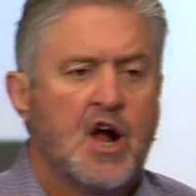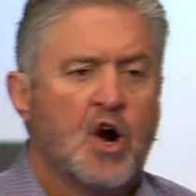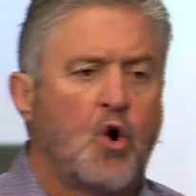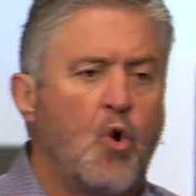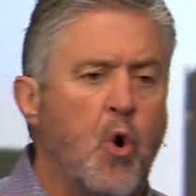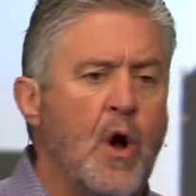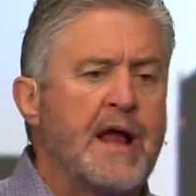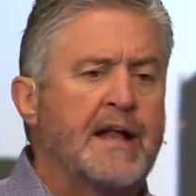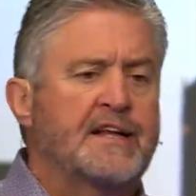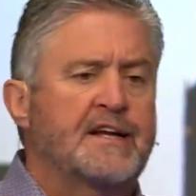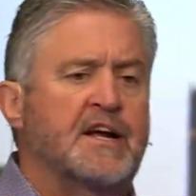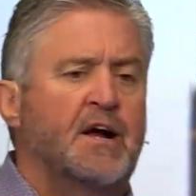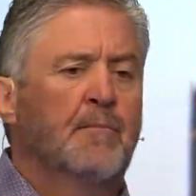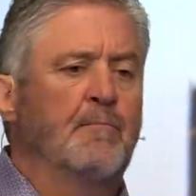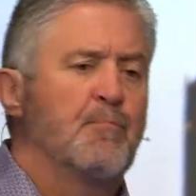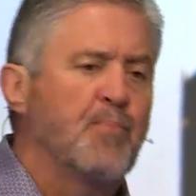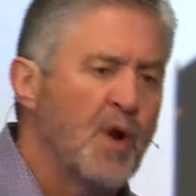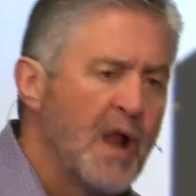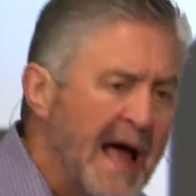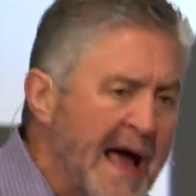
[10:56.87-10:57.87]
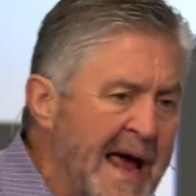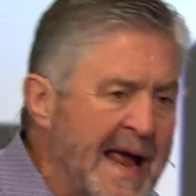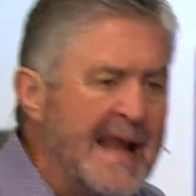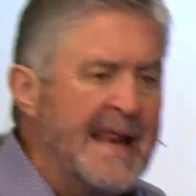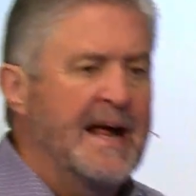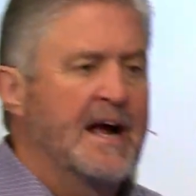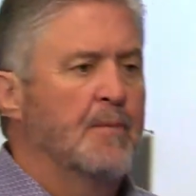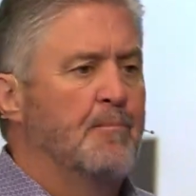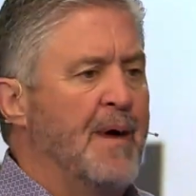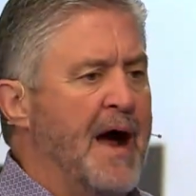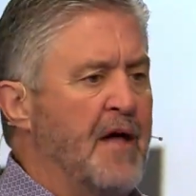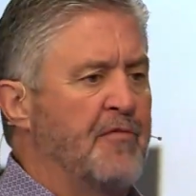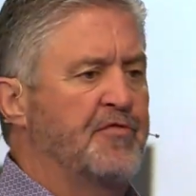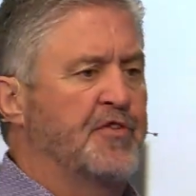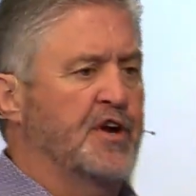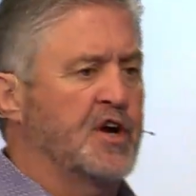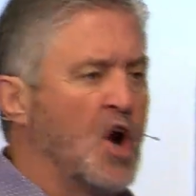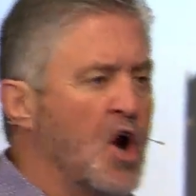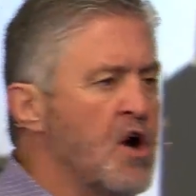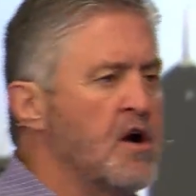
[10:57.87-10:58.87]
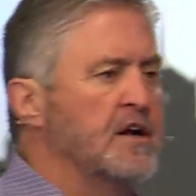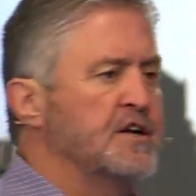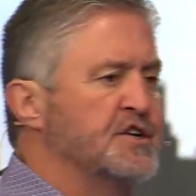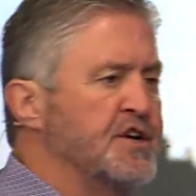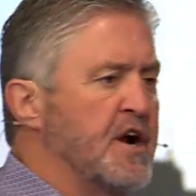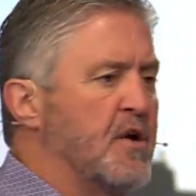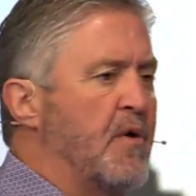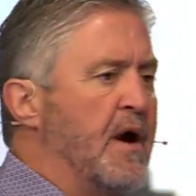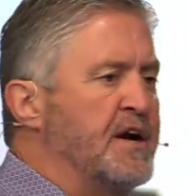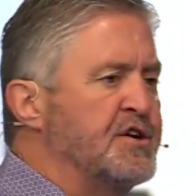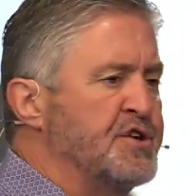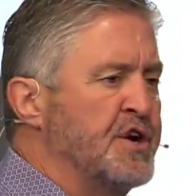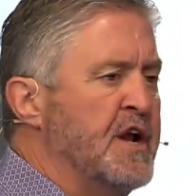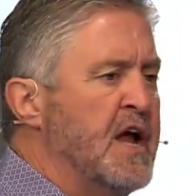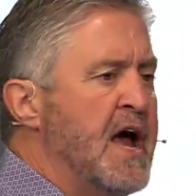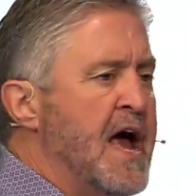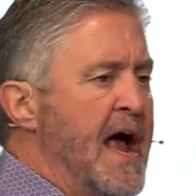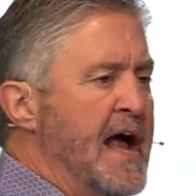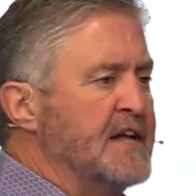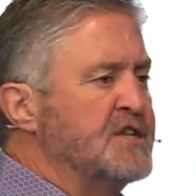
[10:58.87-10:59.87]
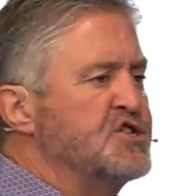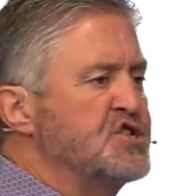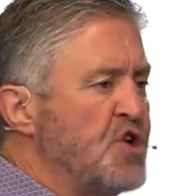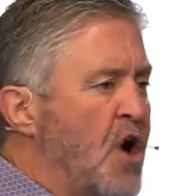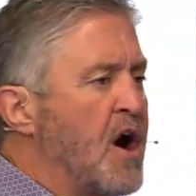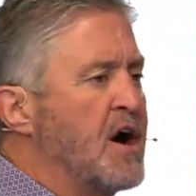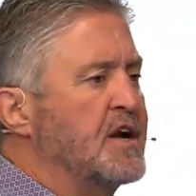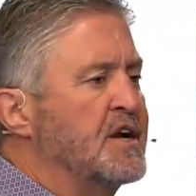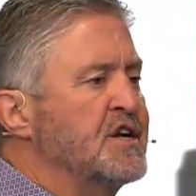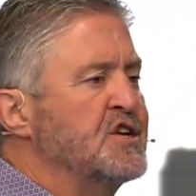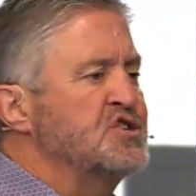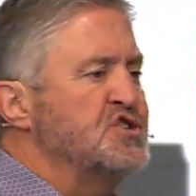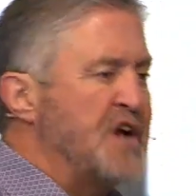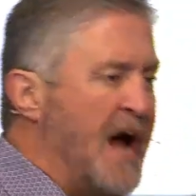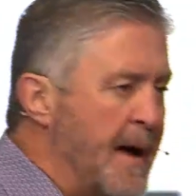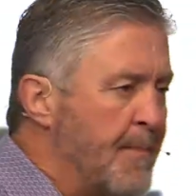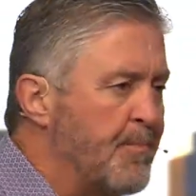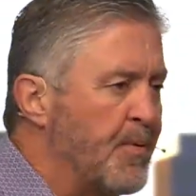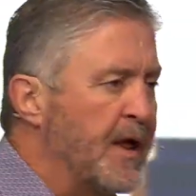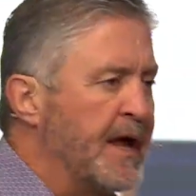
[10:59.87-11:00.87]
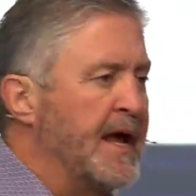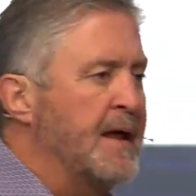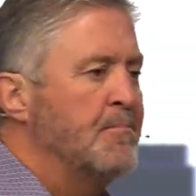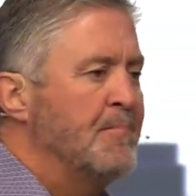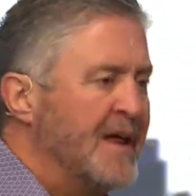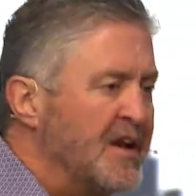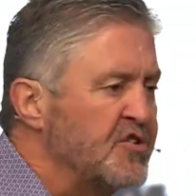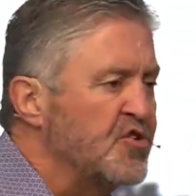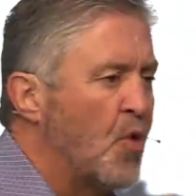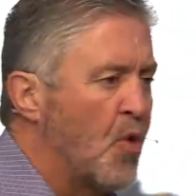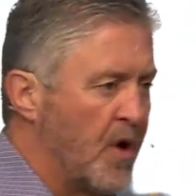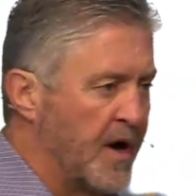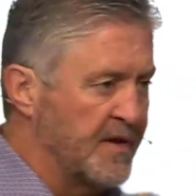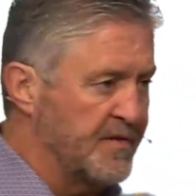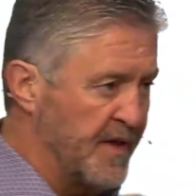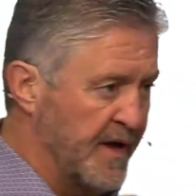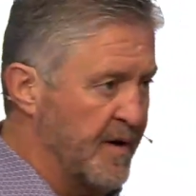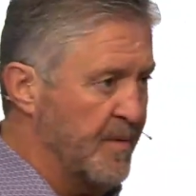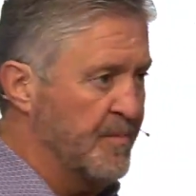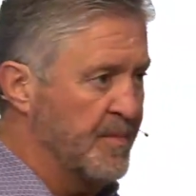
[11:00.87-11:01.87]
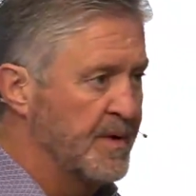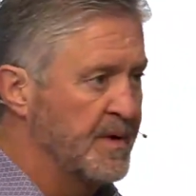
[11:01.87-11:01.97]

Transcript: Quit complaining about the current generation and start discipling and mentoring them.